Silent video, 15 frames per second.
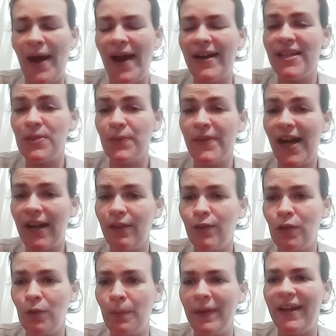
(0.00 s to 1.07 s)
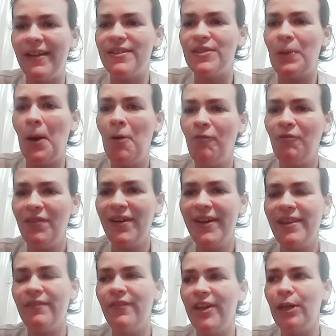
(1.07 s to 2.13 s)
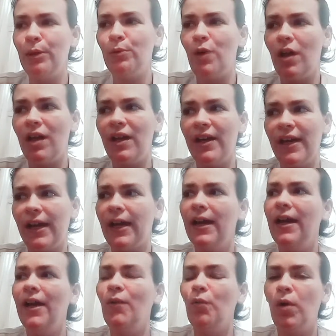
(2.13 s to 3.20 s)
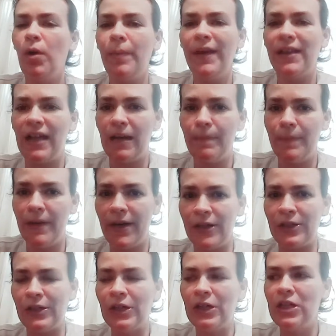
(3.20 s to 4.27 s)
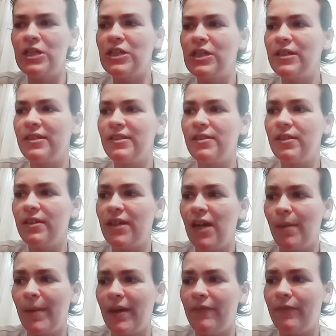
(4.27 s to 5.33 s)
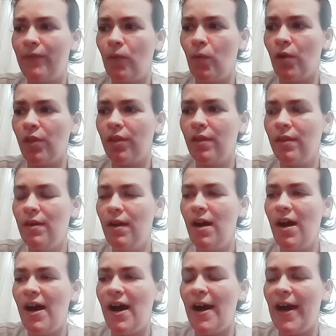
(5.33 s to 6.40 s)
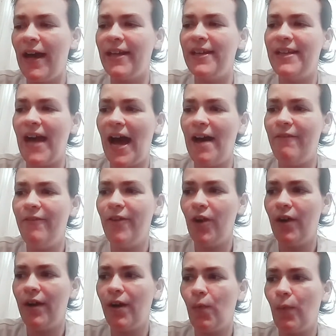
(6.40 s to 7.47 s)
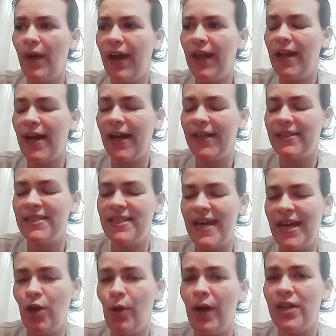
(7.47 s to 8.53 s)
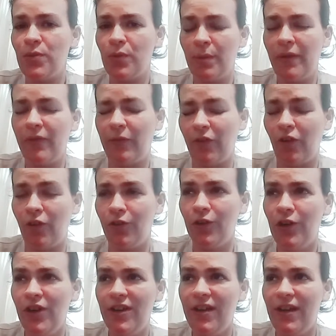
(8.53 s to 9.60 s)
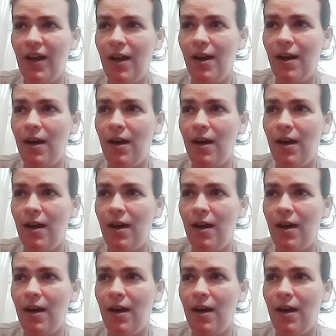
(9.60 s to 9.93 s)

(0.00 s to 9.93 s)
I've got to practice that a little bit, so hopefully the video quality will be a lot better coming forth. I have figured out a way to take you guys with me for